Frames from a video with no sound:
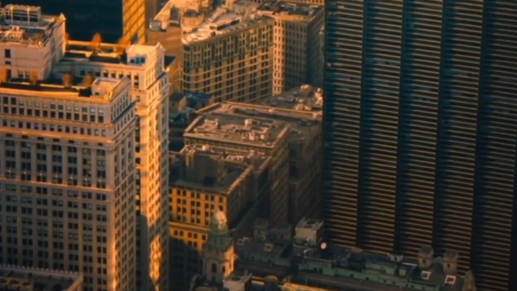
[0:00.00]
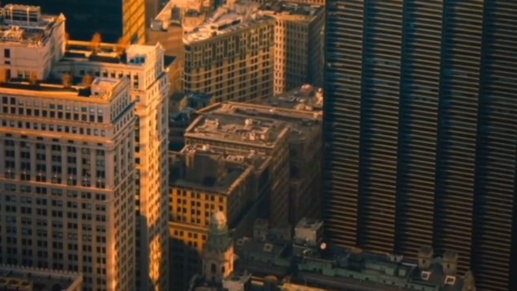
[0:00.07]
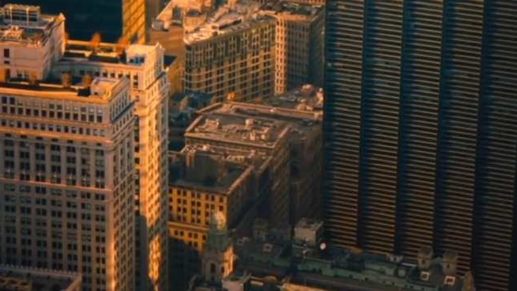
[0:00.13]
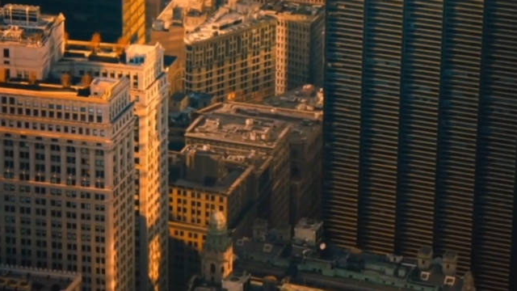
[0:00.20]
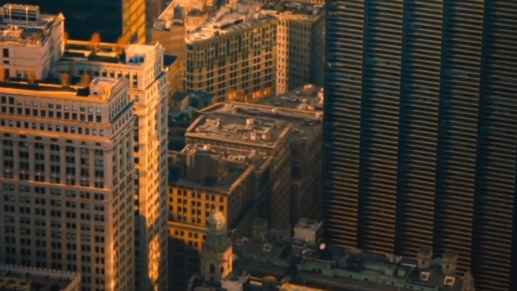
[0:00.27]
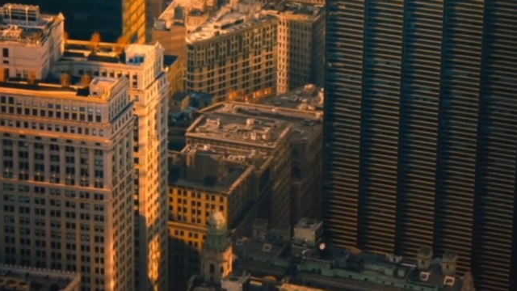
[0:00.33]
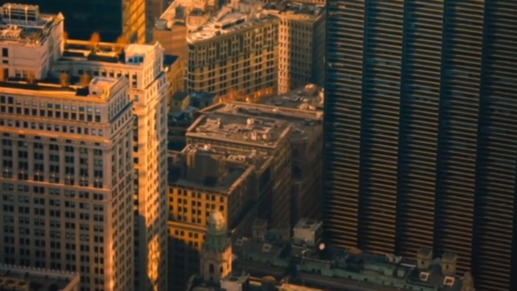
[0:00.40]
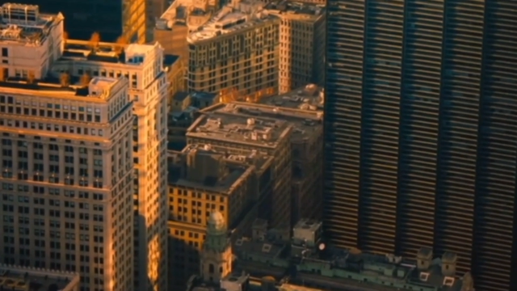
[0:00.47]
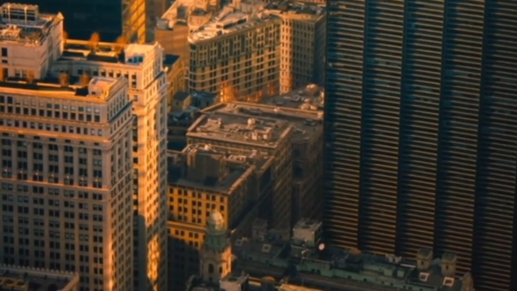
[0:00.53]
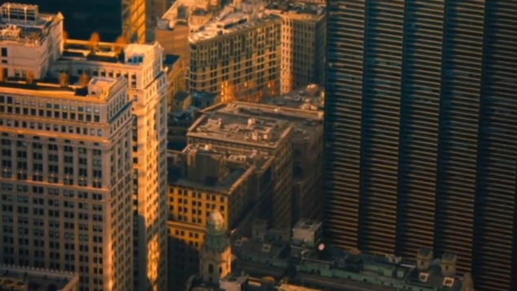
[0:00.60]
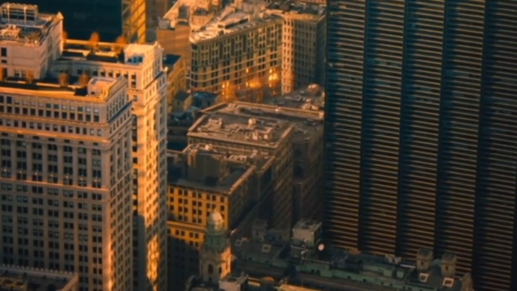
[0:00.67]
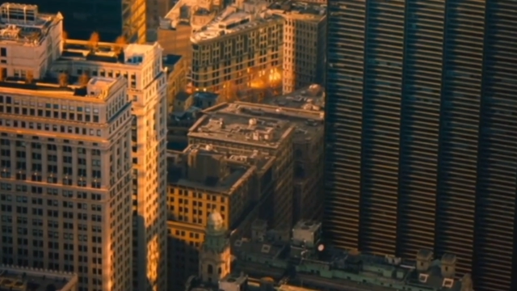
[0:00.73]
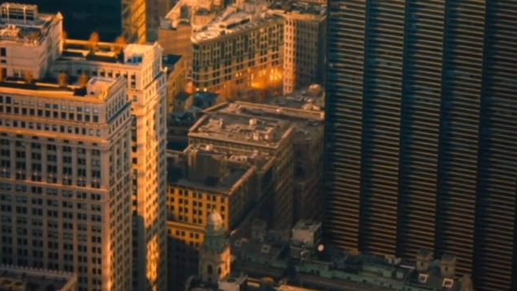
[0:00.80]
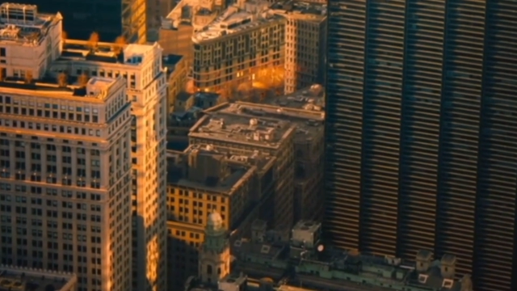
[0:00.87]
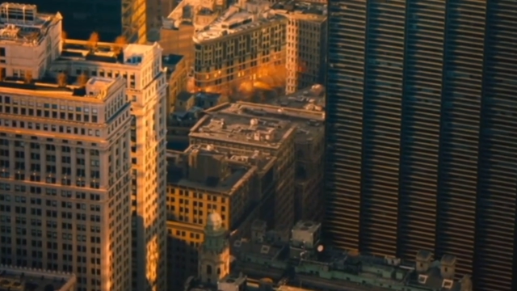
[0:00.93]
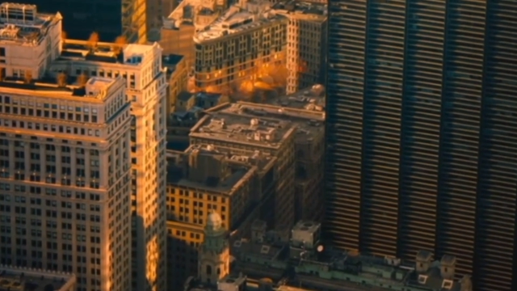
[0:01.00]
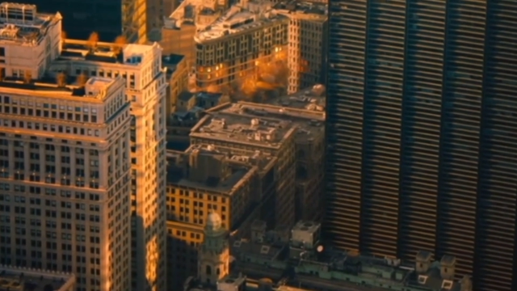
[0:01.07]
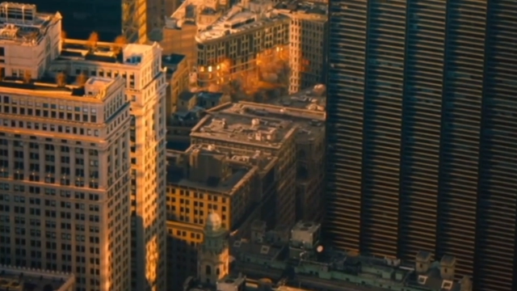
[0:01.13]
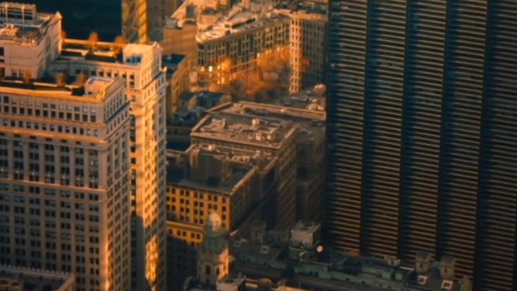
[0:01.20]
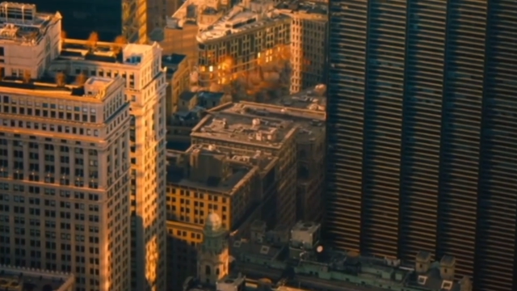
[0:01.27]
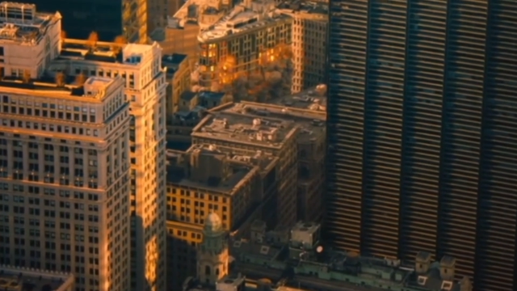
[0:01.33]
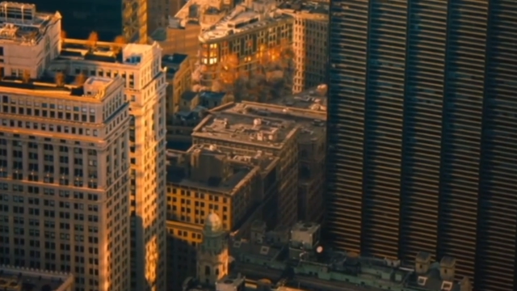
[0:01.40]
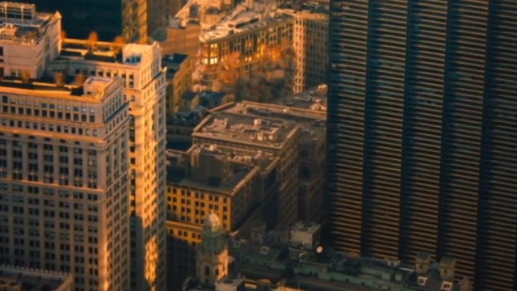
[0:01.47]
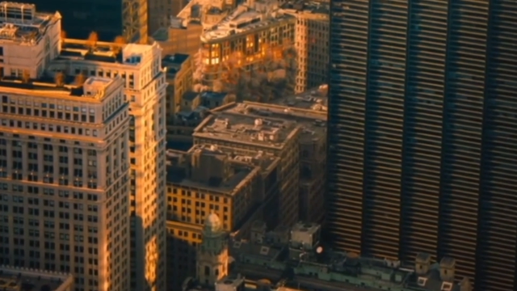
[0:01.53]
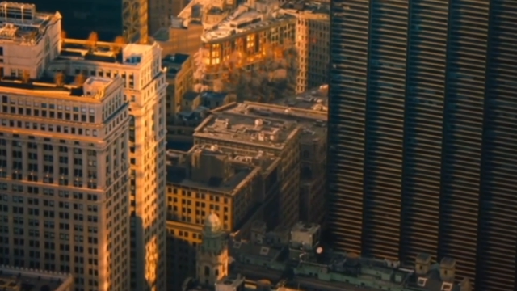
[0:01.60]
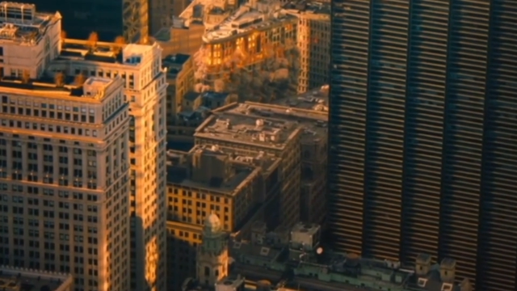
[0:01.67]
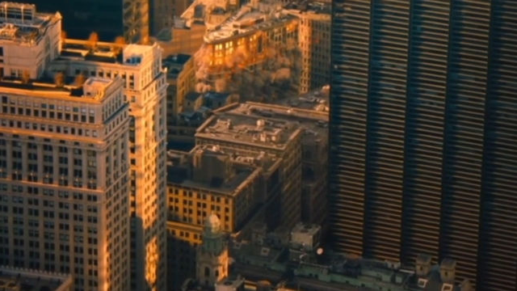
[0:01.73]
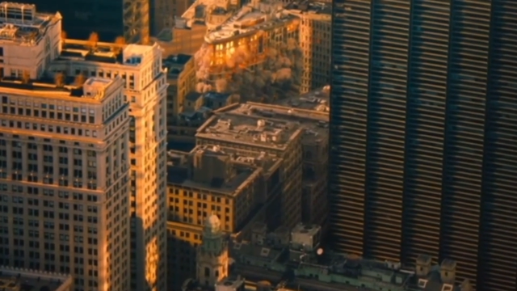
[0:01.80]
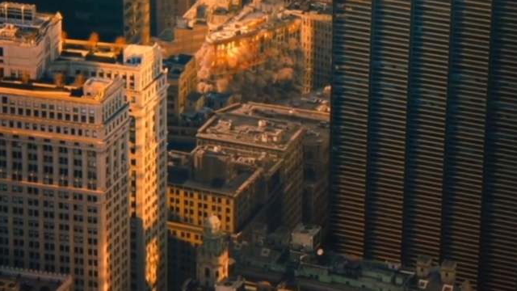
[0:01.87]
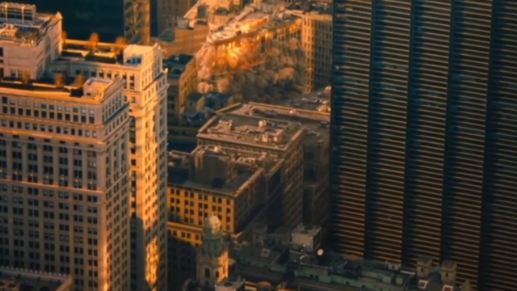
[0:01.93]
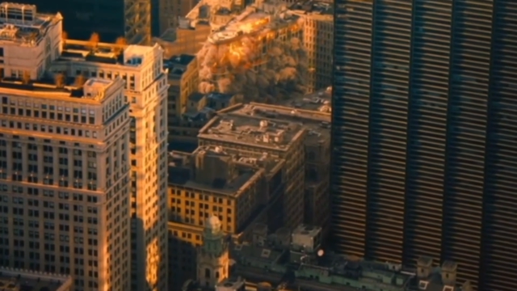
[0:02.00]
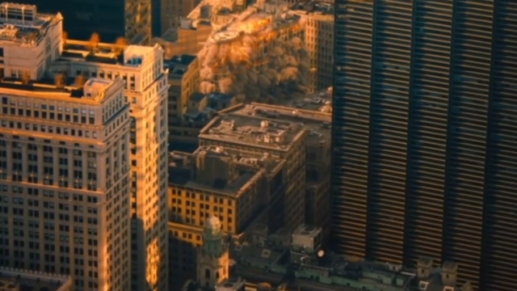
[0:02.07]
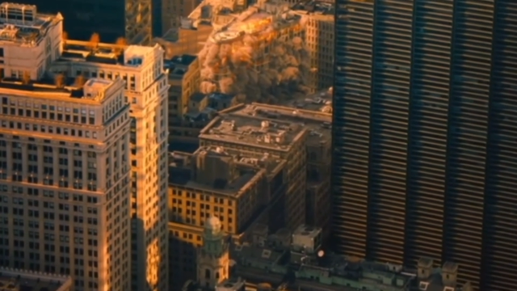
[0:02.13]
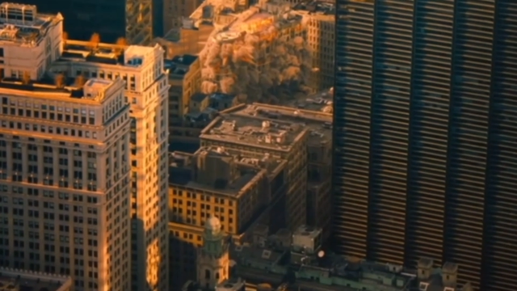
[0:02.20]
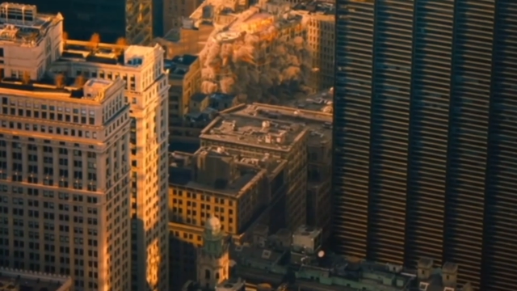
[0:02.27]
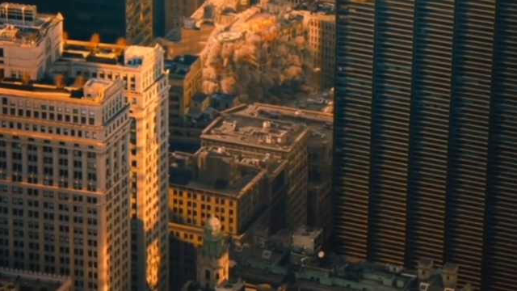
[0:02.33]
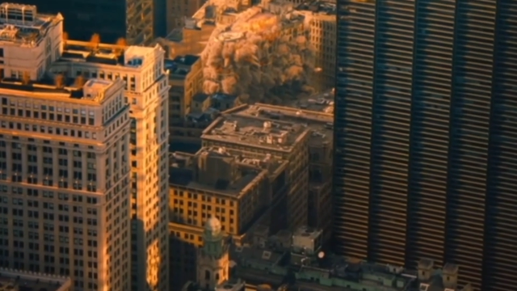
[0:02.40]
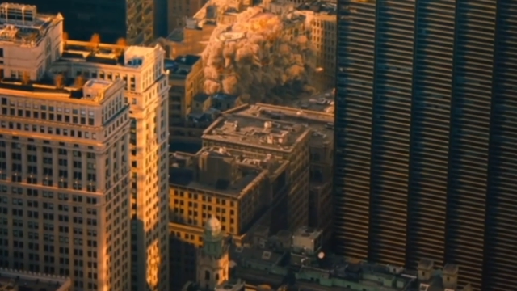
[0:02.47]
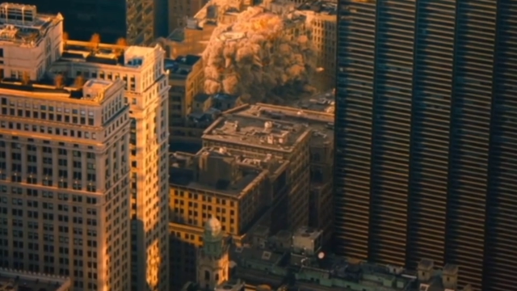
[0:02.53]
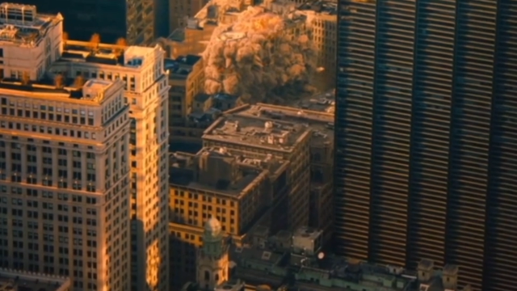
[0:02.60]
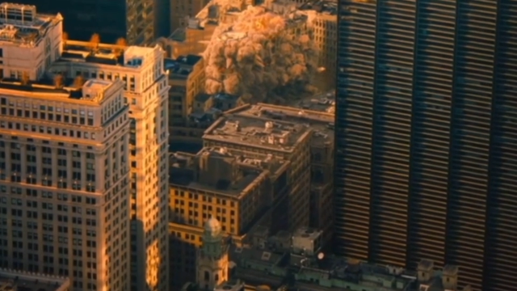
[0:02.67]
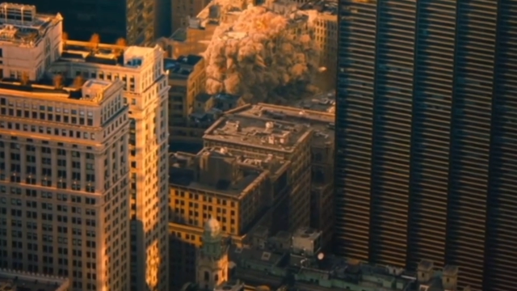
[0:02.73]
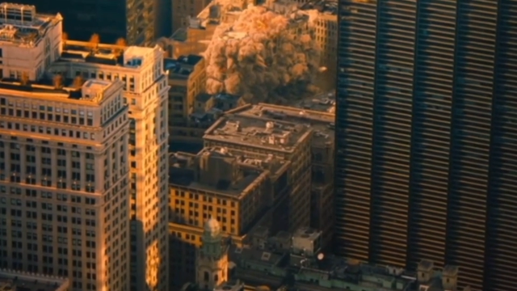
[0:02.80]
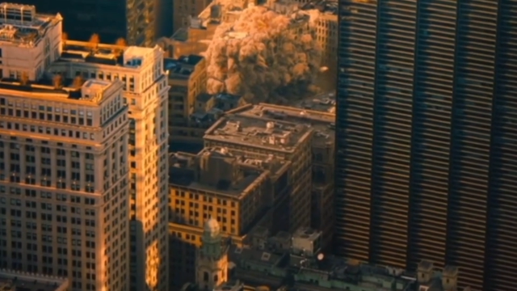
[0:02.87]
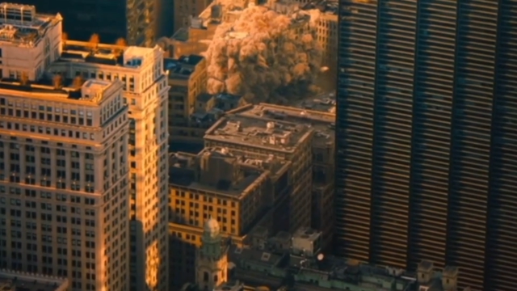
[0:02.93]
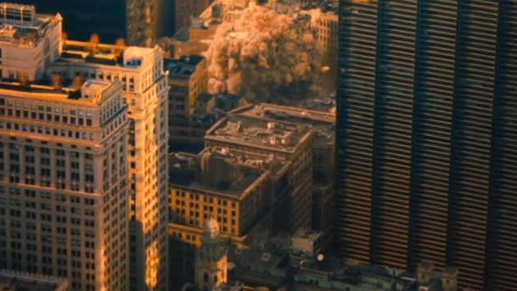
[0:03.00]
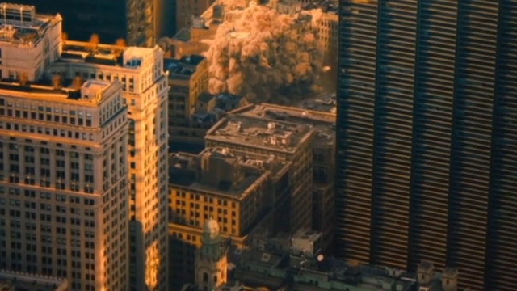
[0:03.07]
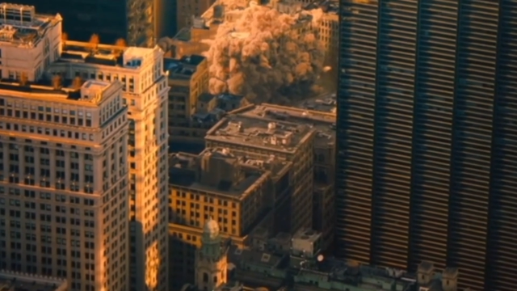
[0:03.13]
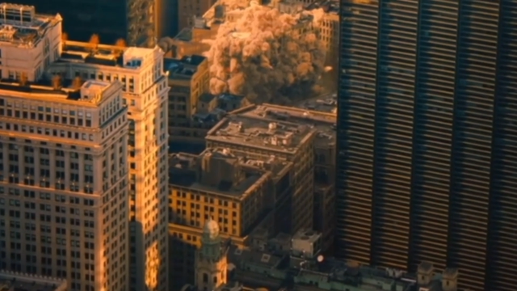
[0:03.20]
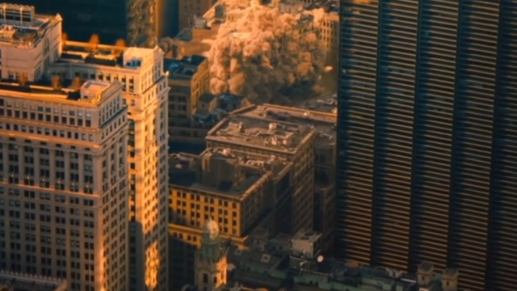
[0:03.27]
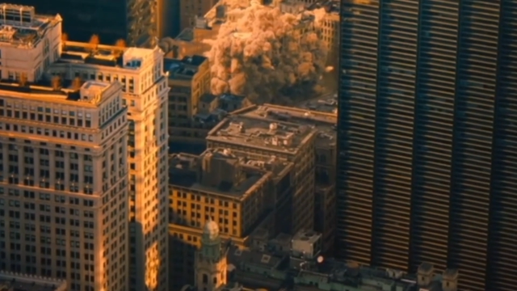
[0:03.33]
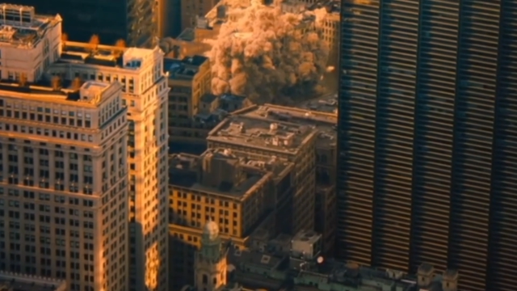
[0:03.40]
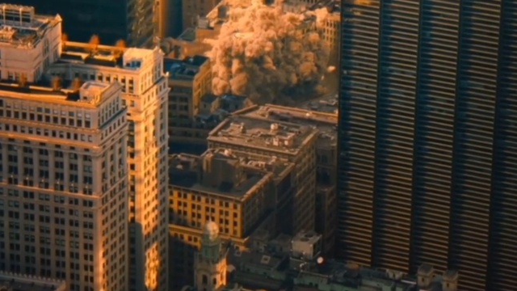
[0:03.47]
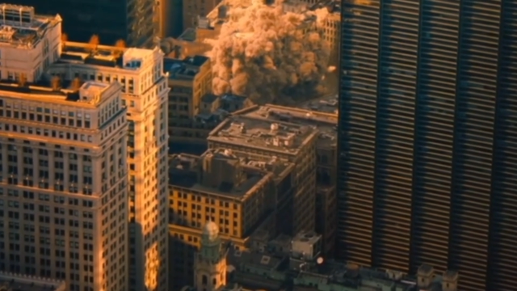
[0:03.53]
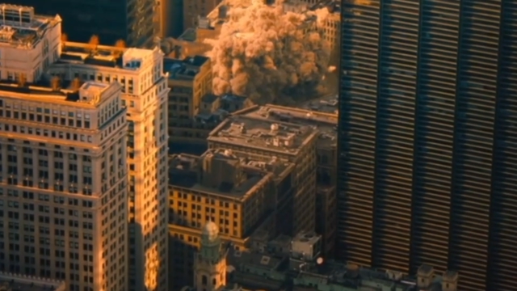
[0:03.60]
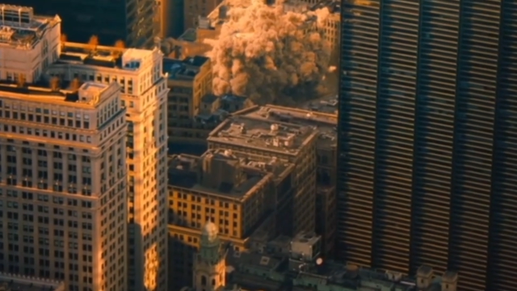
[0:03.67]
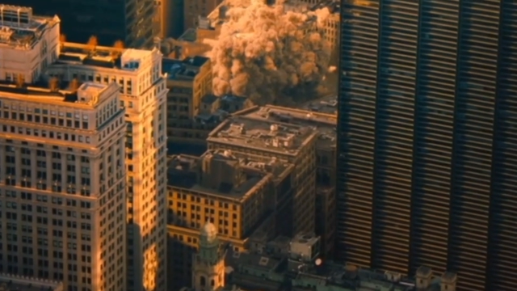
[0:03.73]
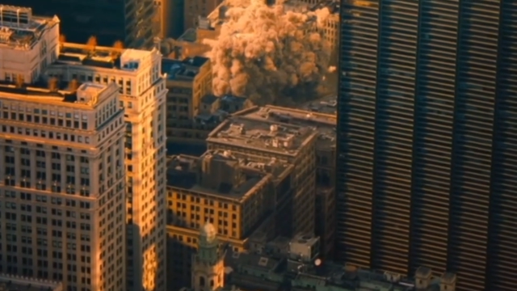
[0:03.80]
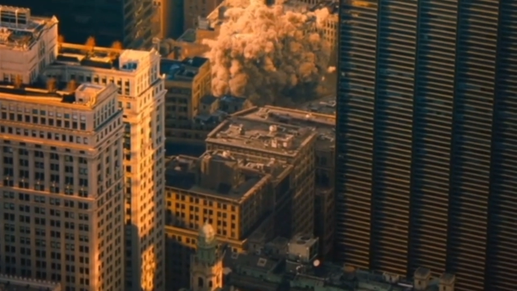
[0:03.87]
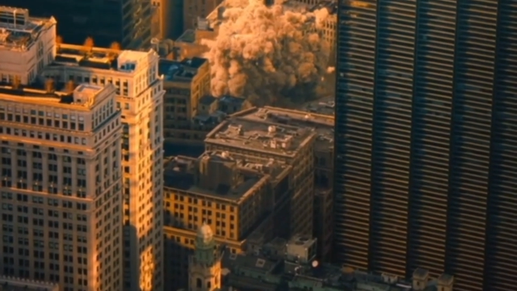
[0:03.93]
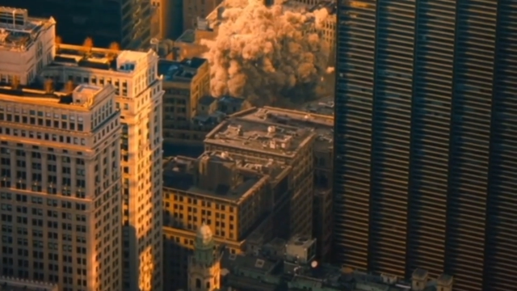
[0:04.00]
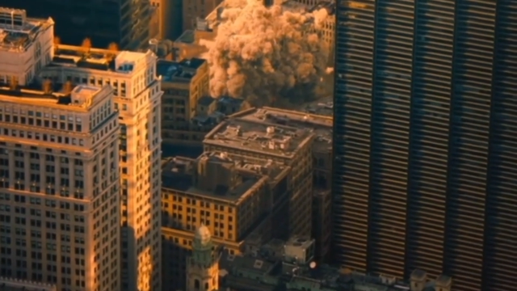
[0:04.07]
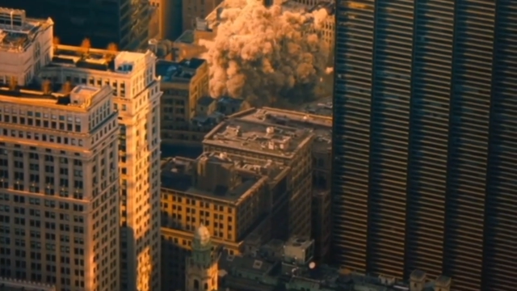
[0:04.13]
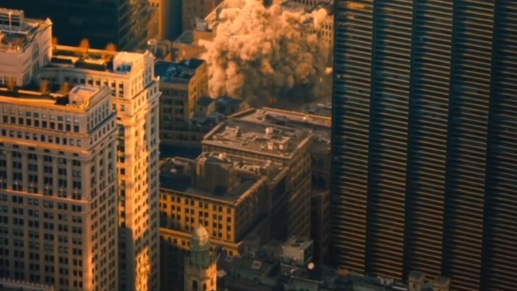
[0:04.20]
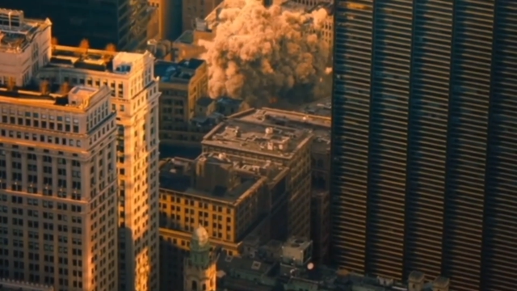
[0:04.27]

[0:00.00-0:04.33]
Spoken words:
Nobody's mouth can be seen.